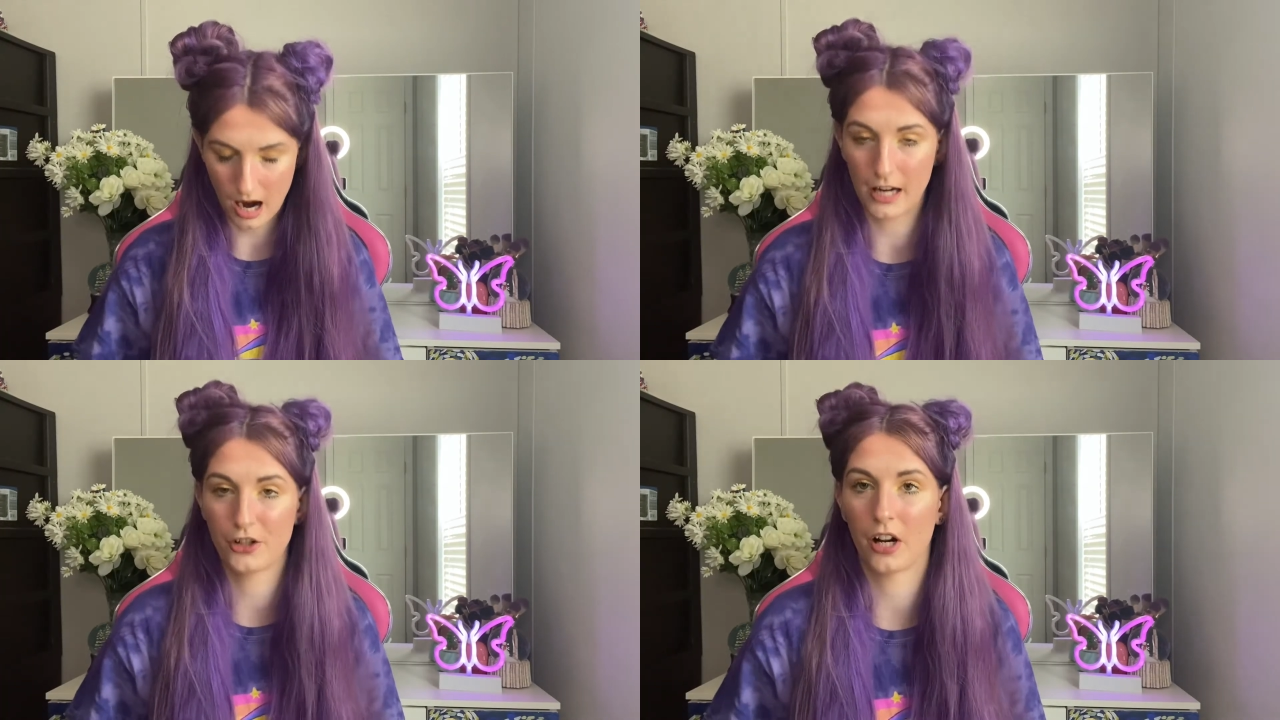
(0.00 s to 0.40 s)

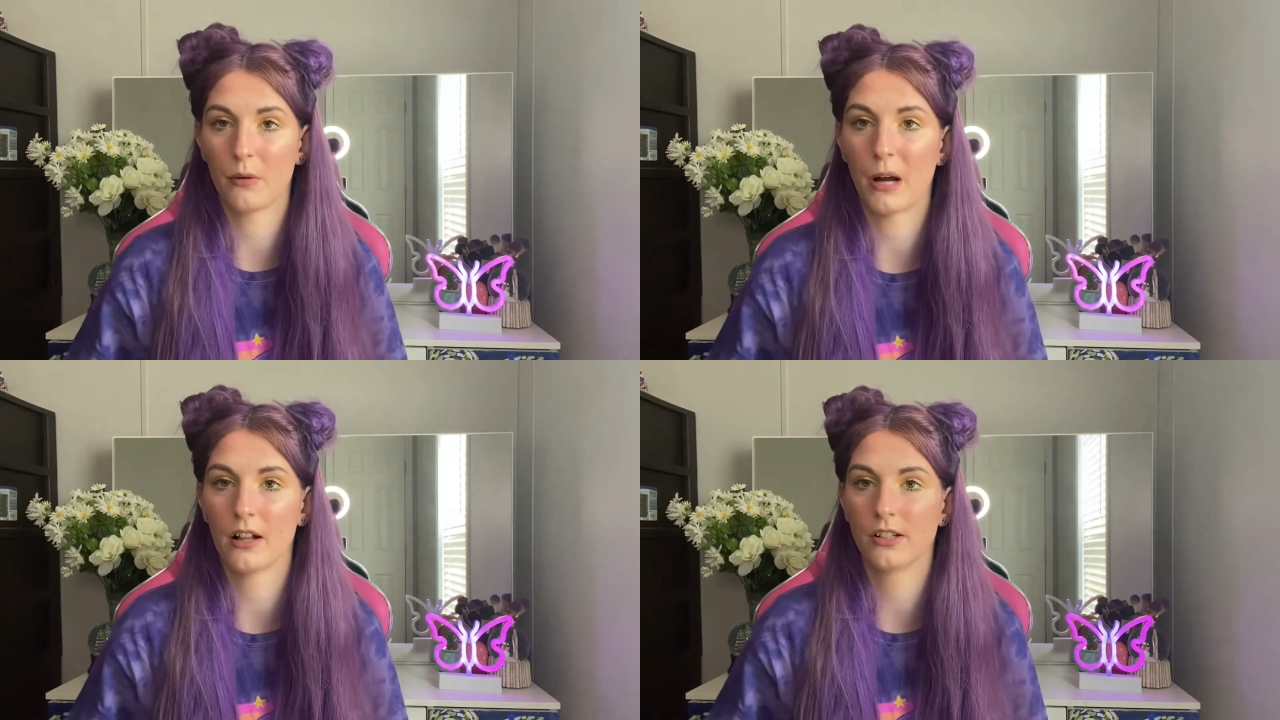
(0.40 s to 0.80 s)

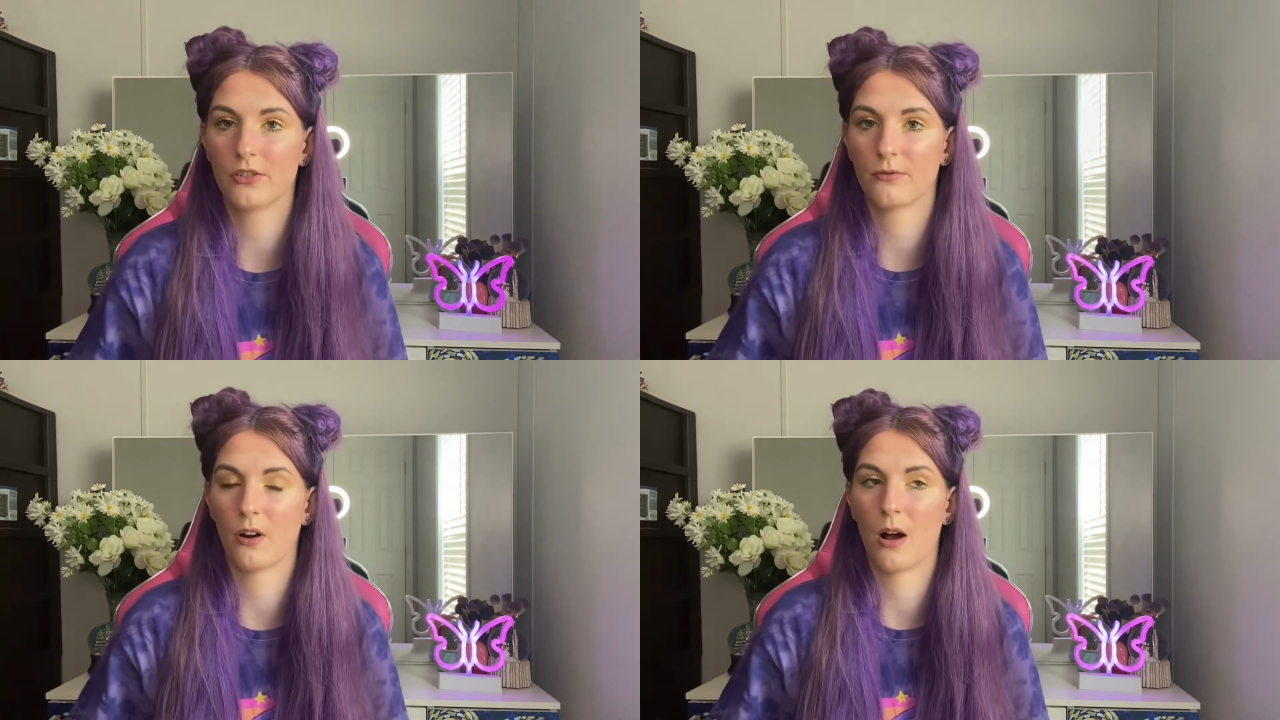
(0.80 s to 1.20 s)
eyeshadow palettes
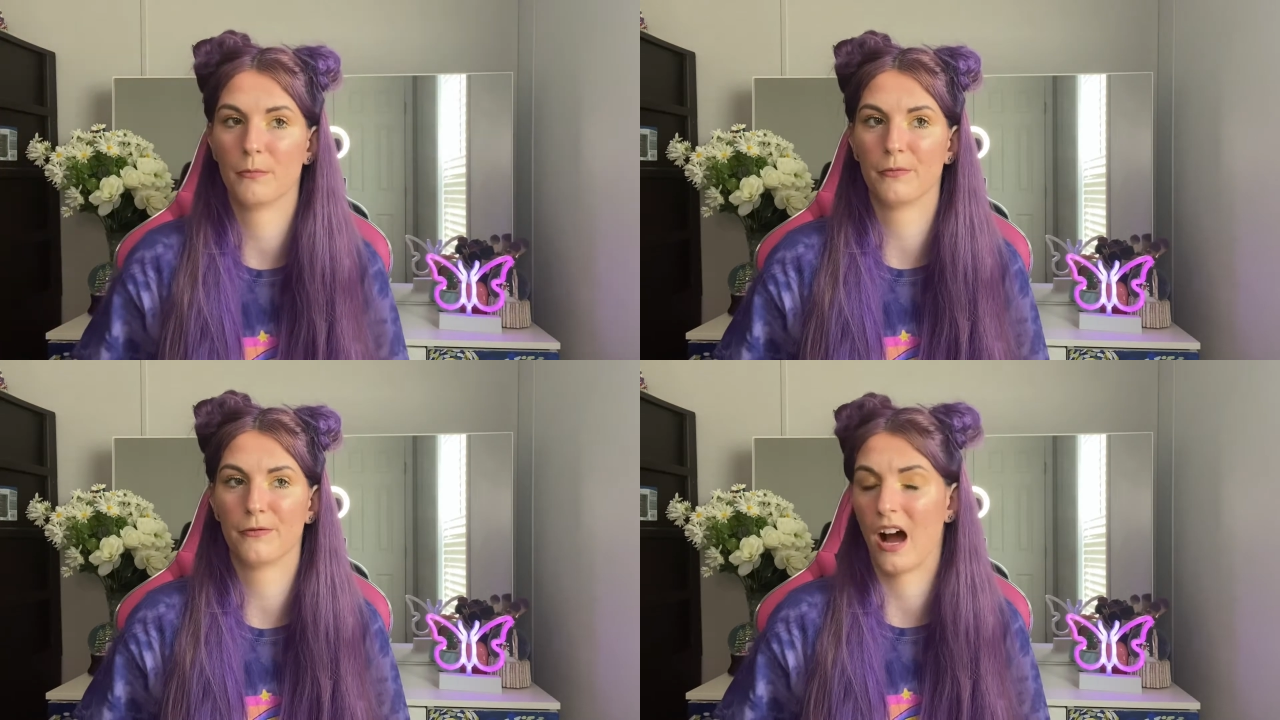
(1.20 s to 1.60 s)

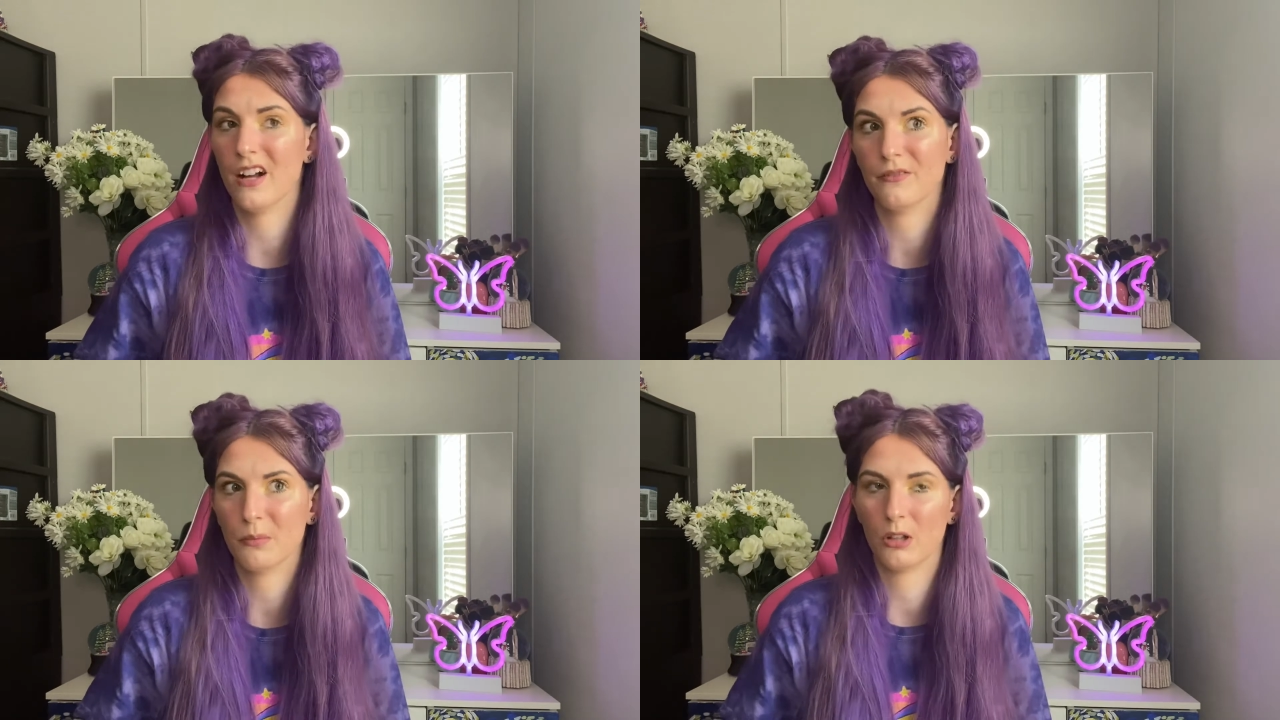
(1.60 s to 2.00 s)
from
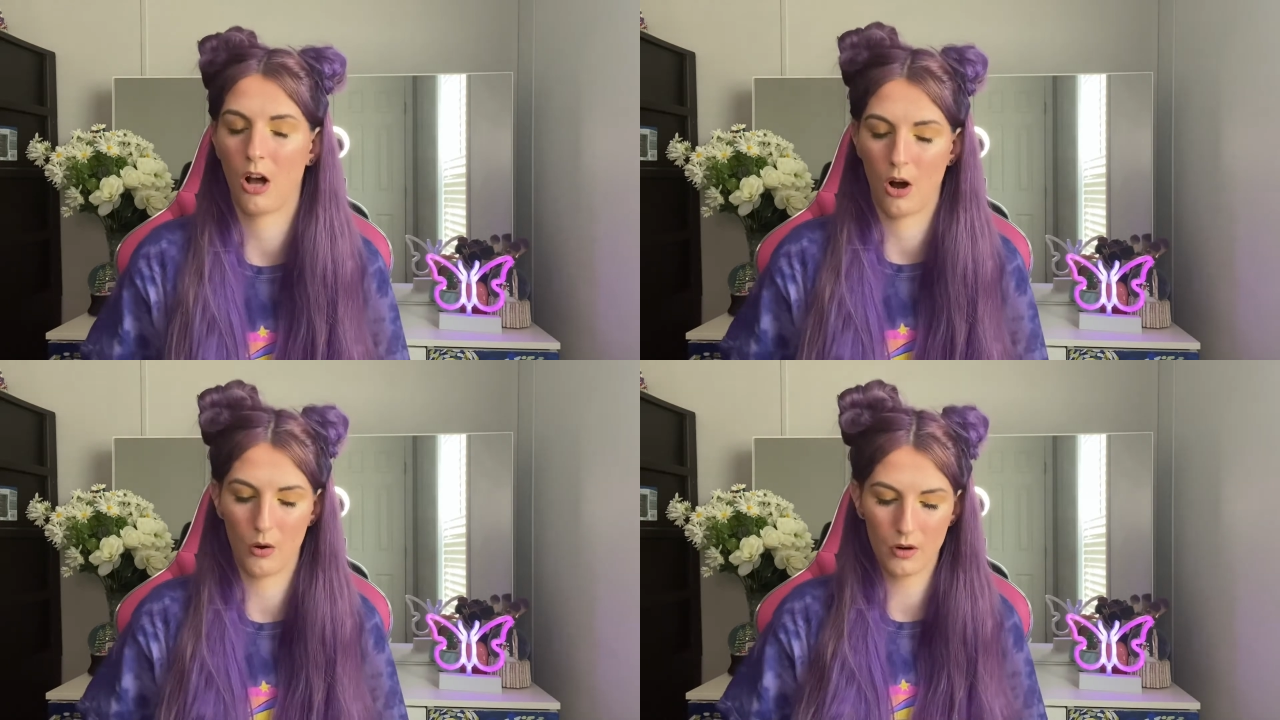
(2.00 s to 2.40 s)
Five
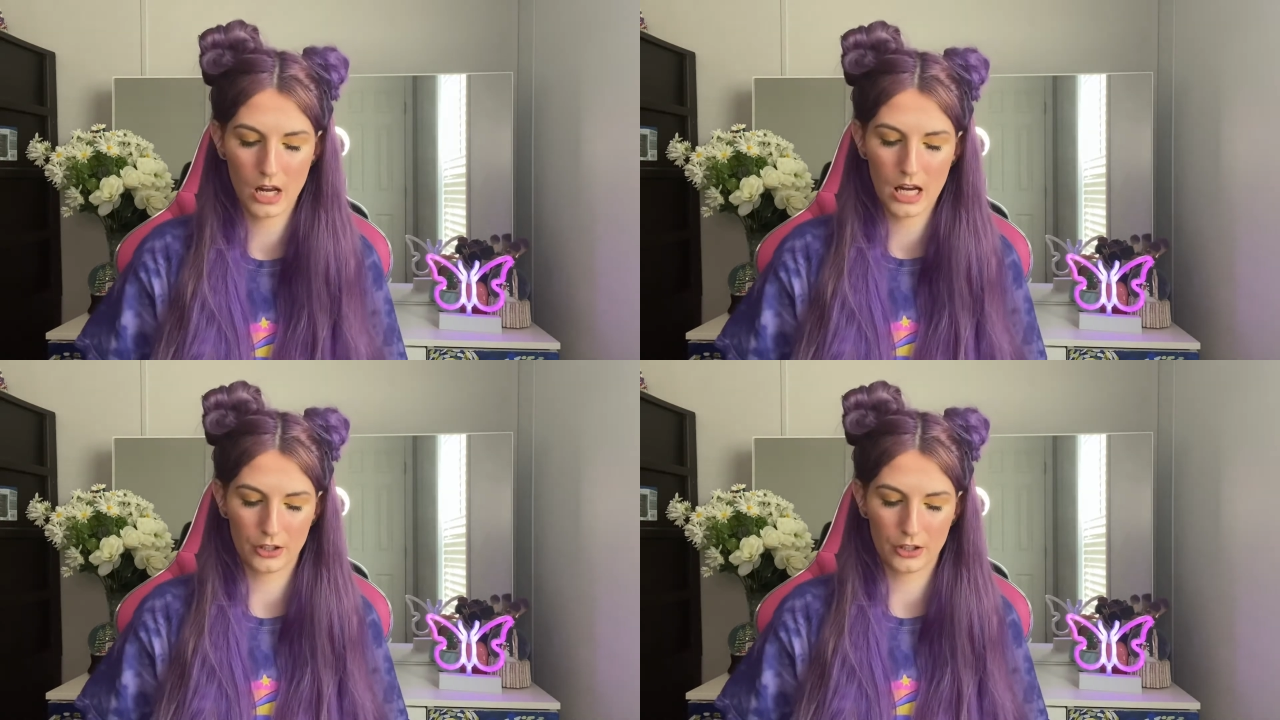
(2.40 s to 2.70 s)
Below